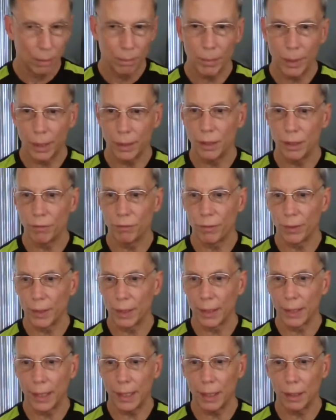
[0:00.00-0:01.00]
but a different
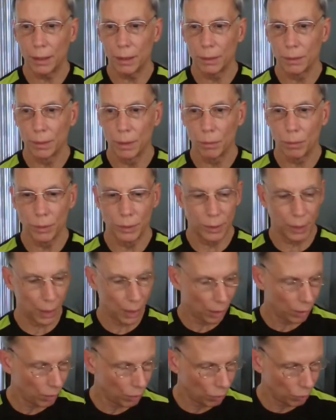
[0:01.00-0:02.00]
link that will
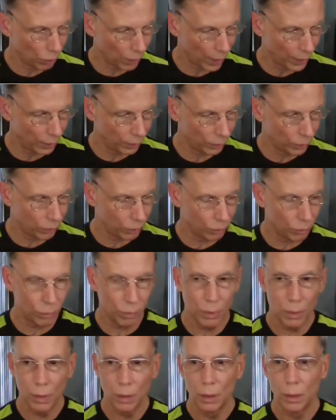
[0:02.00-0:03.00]
take you right
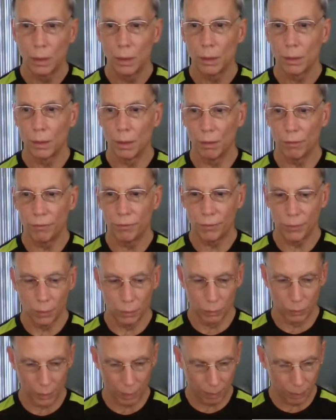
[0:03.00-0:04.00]
to the
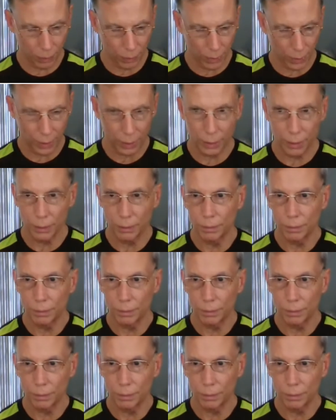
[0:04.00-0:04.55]
full report